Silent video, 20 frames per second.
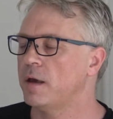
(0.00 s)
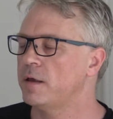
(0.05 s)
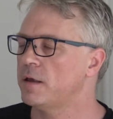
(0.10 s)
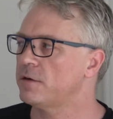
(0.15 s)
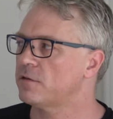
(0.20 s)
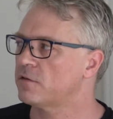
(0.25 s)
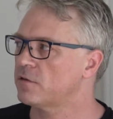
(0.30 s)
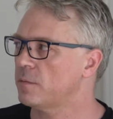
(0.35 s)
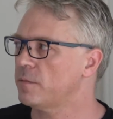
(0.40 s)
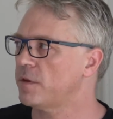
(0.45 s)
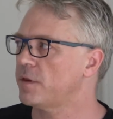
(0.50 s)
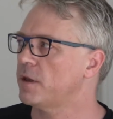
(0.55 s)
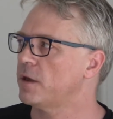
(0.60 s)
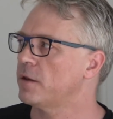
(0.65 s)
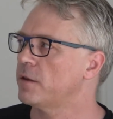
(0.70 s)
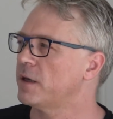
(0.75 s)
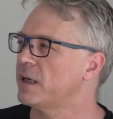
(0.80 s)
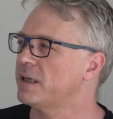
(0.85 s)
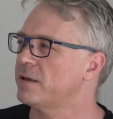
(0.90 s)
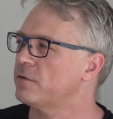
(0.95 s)
It's
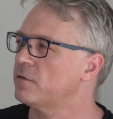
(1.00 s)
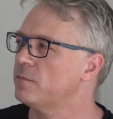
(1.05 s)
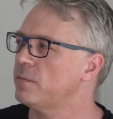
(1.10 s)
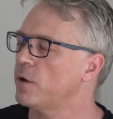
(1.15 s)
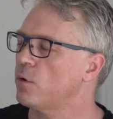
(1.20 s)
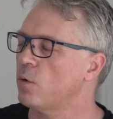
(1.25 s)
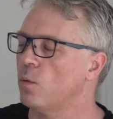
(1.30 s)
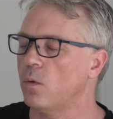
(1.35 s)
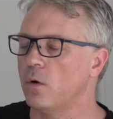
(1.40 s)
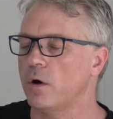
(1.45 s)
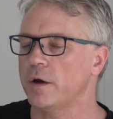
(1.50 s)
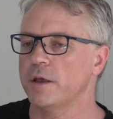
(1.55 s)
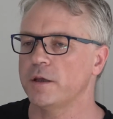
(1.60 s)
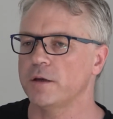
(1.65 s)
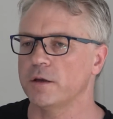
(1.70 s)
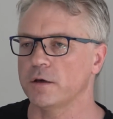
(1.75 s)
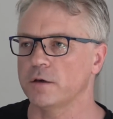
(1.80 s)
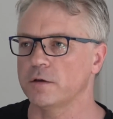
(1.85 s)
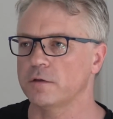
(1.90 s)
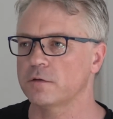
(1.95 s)
something that, it doesn't matter what
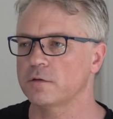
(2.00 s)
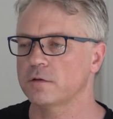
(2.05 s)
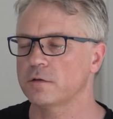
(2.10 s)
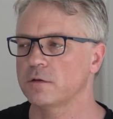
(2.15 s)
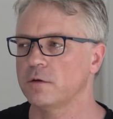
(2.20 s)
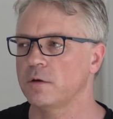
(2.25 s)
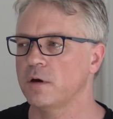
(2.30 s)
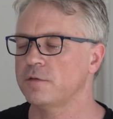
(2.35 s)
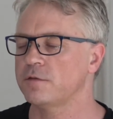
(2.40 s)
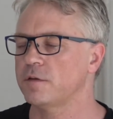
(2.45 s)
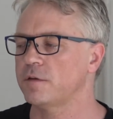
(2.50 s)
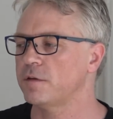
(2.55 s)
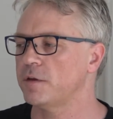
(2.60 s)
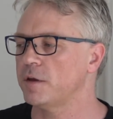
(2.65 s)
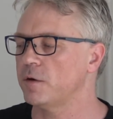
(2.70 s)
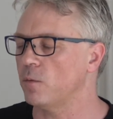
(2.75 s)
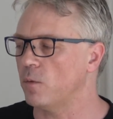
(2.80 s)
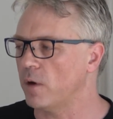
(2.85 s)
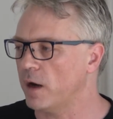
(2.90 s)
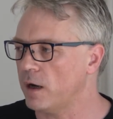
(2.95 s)
it is, you have to
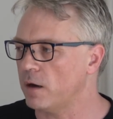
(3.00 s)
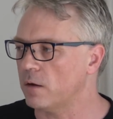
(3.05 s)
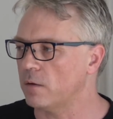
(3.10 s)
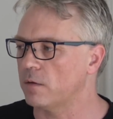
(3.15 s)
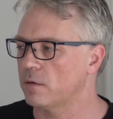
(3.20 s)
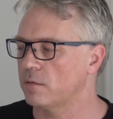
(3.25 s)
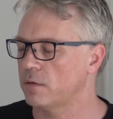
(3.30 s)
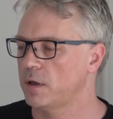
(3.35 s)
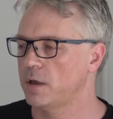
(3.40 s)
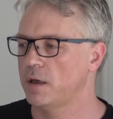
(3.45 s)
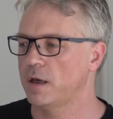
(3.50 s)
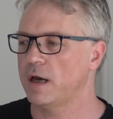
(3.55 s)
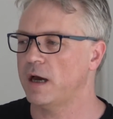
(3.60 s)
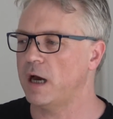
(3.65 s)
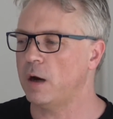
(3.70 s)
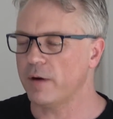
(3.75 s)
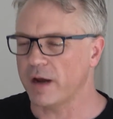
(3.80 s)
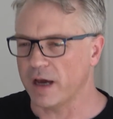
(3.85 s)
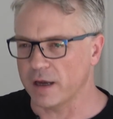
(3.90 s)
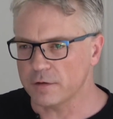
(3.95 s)
think, wow,
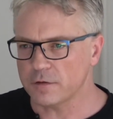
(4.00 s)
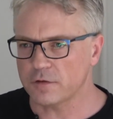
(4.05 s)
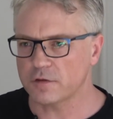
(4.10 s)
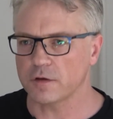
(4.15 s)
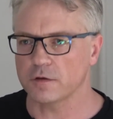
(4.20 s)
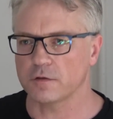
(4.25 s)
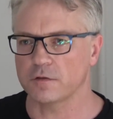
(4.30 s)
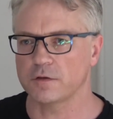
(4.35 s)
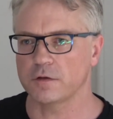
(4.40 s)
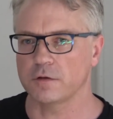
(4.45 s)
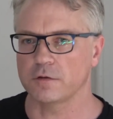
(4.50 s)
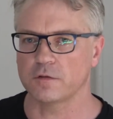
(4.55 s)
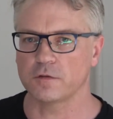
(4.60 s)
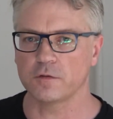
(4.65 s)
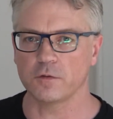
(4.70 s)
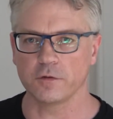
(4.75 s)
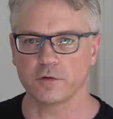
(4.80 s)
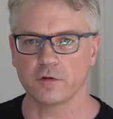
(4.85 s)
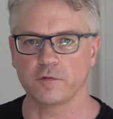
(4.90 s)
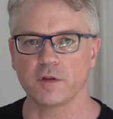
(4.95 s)
our ancestors
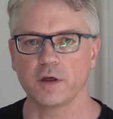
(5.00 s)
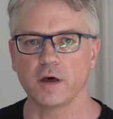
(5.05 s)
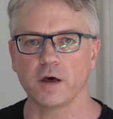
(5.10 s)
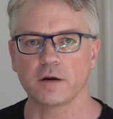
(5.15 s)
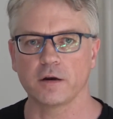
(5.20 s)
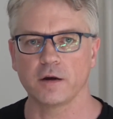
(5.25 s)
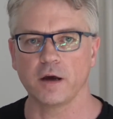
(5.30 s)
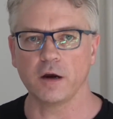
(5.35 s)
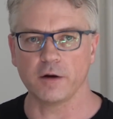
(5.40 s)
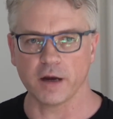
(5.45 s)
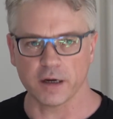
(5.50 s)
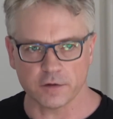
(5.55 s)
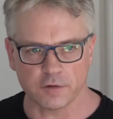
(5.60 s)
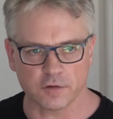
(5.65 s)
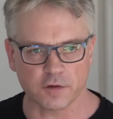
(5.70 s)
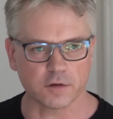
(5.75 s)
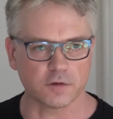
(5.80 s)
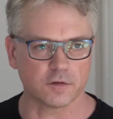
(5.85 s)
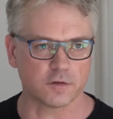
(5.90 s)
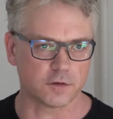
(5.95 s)
thought of that. Our
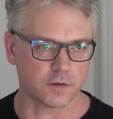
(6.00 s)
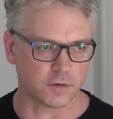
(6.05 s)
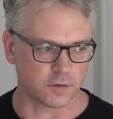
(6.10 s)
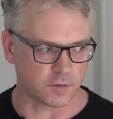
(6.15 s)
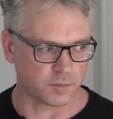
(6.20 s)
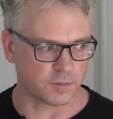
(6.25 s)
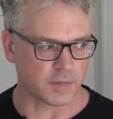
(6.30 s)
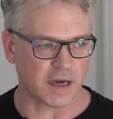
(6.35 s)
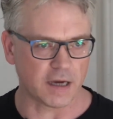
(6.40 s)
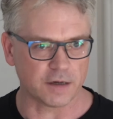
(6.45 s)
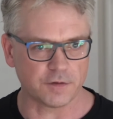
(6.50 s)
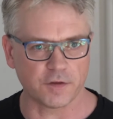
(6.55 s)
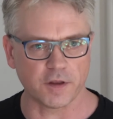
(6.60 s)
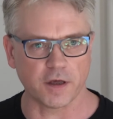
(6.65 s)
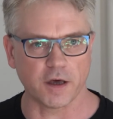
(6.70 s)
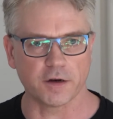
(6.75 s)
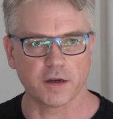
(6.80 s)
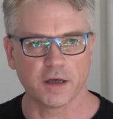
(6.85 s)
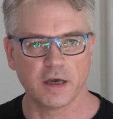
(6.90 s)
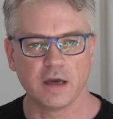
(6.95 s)
ancestors had
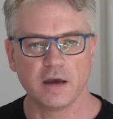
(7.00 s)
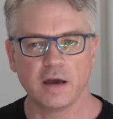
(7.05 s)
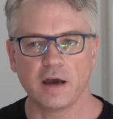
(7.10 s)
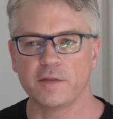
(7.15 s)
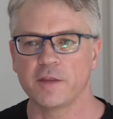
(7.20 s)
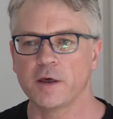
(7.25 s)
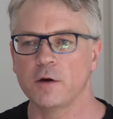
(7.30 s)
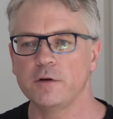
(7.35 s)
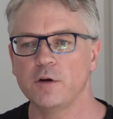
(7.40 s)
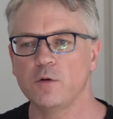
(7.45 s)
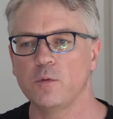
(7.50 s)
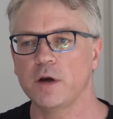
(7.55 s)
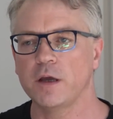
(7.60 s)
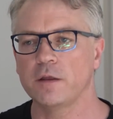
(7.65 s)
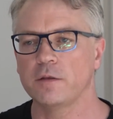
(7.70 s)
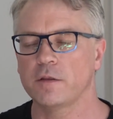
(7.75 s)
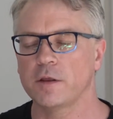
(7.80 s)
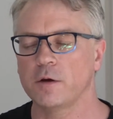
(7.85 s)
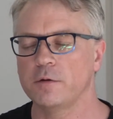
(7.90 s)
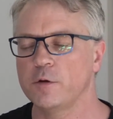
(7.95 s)
that. And the
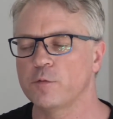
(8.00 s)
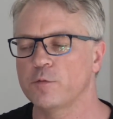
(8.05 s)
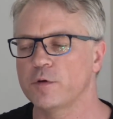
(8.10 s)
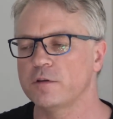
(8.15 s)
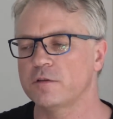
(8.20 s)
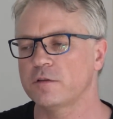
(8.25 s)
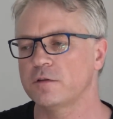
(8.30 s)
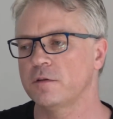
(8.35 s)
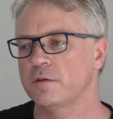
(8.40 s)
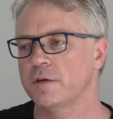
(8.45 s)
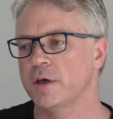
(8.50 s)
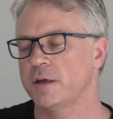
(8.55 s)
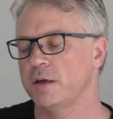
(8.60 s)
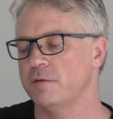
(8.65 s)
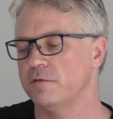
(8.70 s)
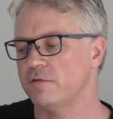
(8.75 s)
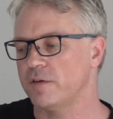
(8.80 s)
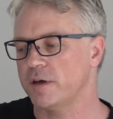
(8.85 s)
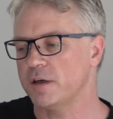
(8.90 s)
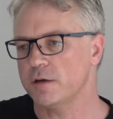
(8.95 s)
only reason they'd
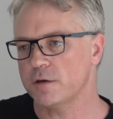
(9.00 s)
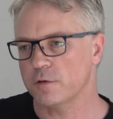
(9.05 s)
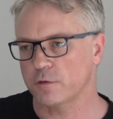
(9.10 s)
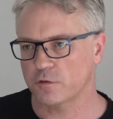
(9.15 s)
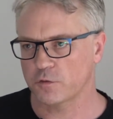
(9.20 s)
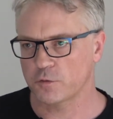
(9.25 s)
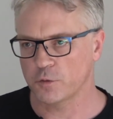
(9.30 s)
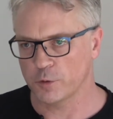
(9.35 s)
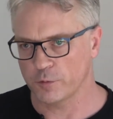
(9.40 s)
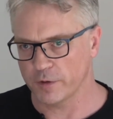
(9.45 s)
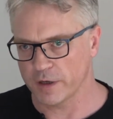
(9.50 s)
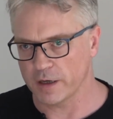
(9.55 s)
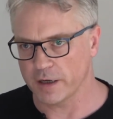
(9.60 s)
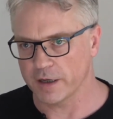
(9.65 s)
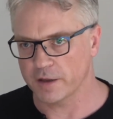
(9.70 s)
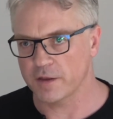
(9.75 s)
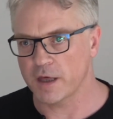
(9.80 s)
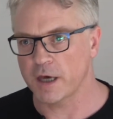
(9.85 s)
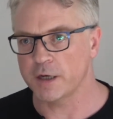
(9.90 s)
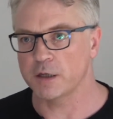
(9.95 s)
invent a story
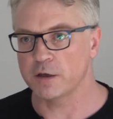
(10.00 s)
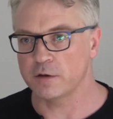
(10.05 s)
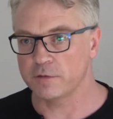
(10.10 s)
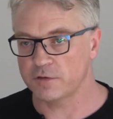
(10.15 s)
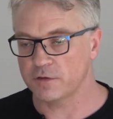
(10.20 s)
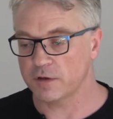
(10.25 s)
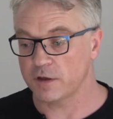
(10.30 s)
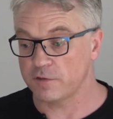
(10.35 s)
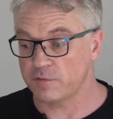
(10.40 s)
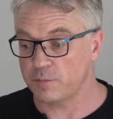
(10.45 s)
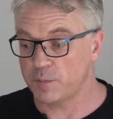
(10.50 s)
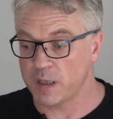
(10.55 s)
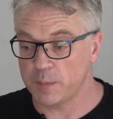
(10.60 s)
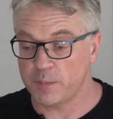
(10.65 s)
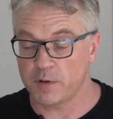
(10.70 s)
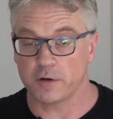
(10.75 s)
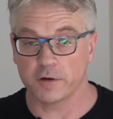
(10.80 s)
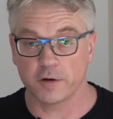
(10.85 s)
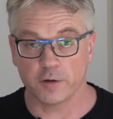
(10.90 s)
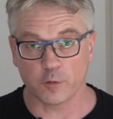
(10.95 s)
like that is if
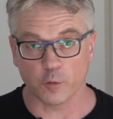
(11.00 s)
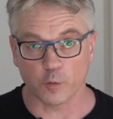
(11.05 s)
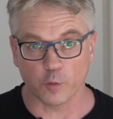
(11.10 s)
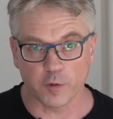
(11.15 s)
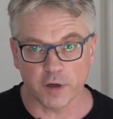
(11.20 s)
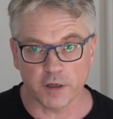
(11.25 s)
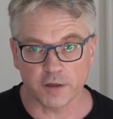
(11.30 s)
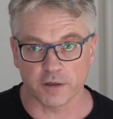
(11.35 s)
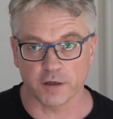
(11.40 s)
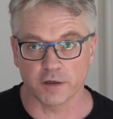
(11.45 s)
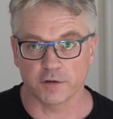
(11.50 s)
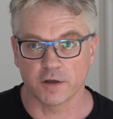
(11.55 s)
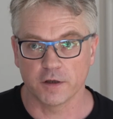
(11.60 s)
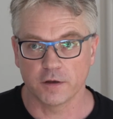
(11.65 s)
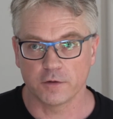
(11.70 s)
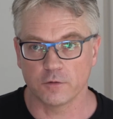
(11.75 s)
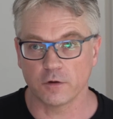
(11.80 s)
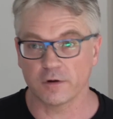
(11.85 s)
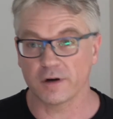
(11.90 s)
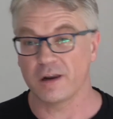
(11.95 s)
people are going to read it,
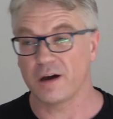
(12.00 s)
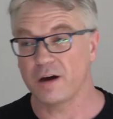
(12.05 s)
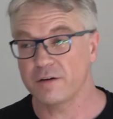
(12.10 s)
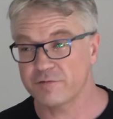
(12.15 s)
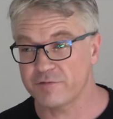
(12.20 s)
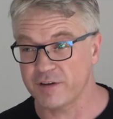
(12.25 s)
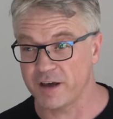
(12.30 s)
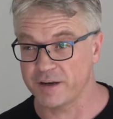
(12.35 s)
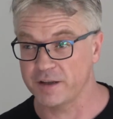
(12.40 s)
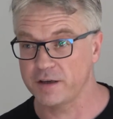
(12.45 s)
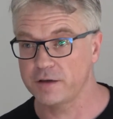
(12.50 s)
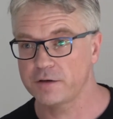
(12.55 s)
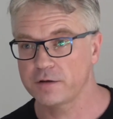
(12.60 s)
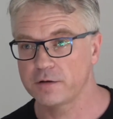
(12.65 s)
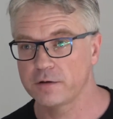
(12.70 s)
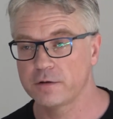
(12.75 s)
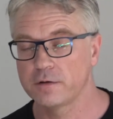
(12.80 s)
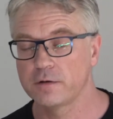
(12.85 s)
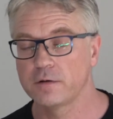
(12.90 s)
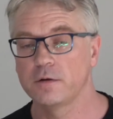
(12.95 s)
not laugh at it.
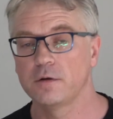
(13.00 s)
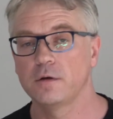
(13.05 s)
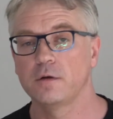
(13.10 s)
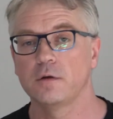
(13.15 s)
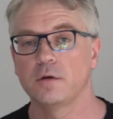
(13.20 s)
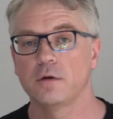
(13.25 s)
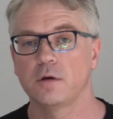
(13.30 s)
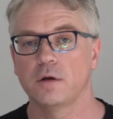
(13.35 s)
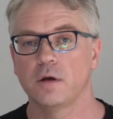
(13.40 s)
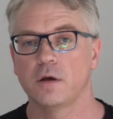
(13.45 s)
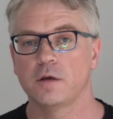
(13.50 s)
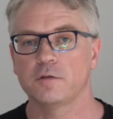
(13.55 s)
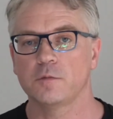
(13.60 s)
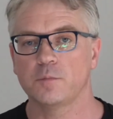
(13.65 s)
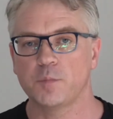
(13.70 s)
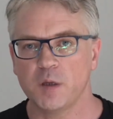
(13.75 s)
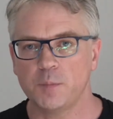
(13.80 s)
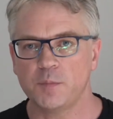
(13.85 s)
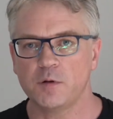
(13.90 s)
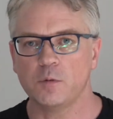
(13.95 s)

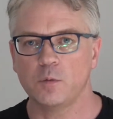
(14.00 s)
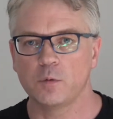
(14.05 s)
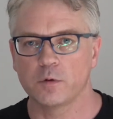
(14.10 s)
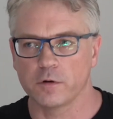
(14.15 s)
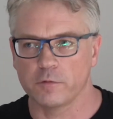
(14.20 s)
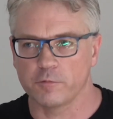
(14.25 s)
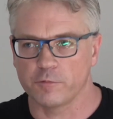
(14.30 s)
People were